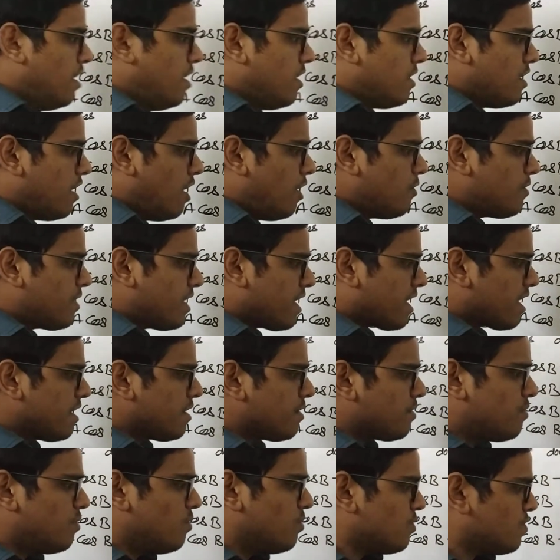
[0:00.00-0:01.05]
Now
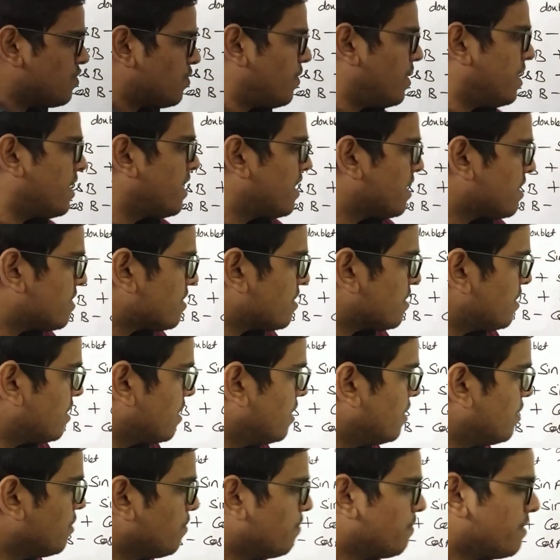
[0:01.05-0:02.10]
taking cos square x
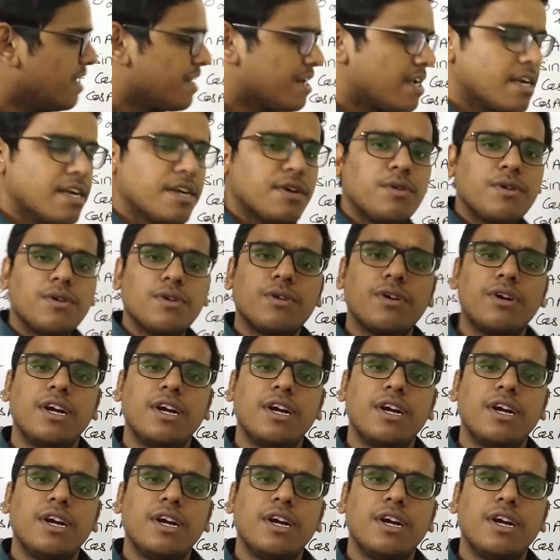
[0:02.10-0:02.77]
in numerator